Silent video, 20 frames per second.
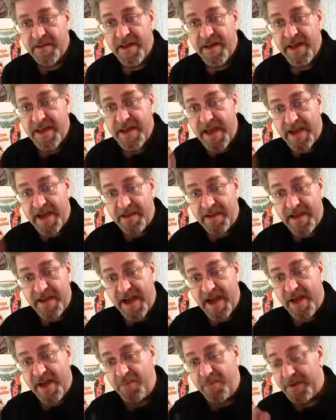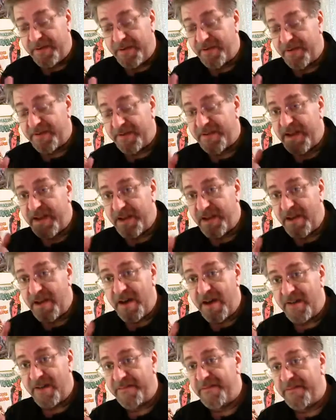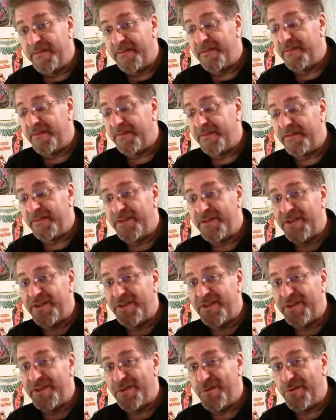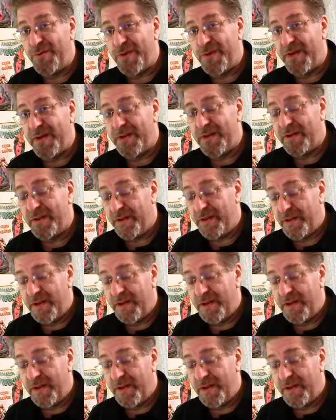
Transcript: yeah, I would send off to